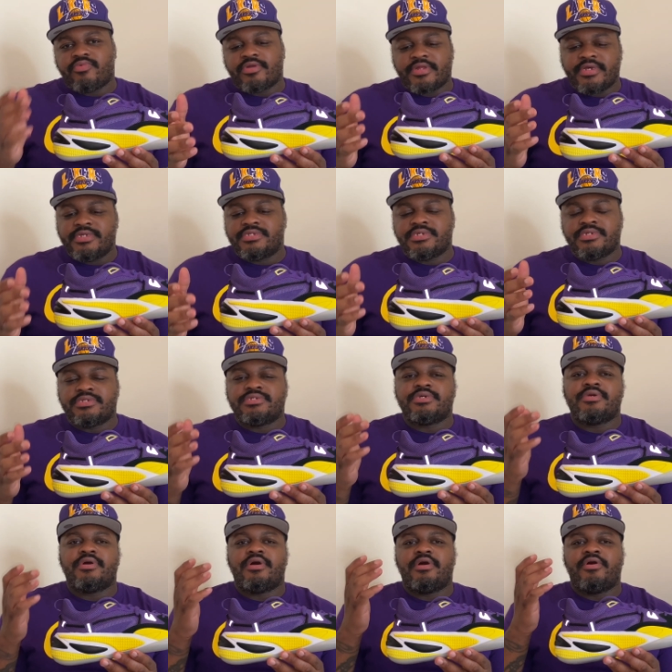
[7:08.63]
releases
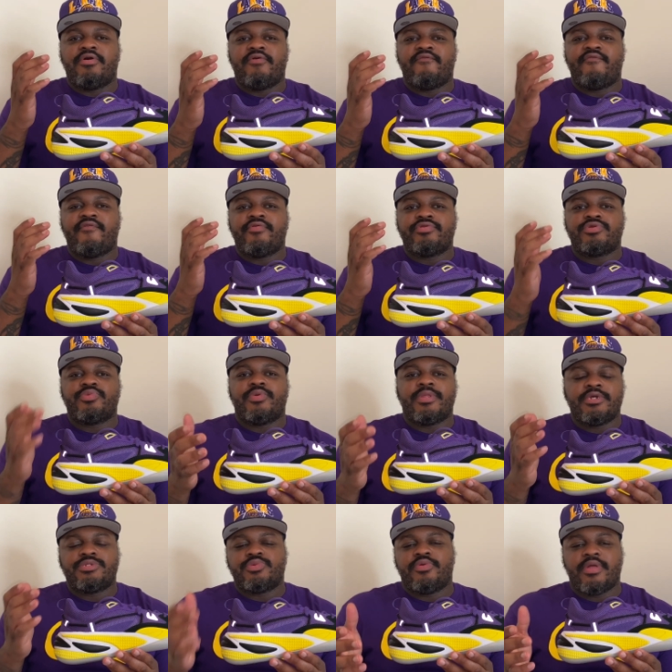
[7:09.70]
of twenty
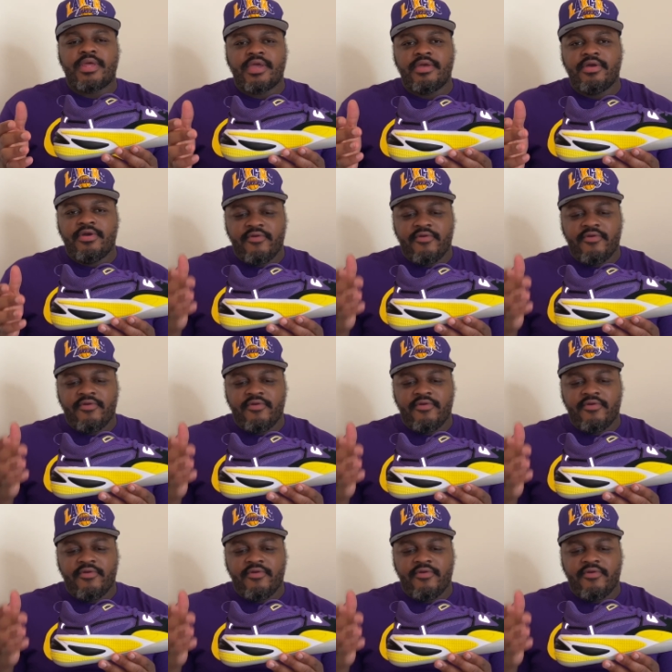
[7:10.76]
twenty.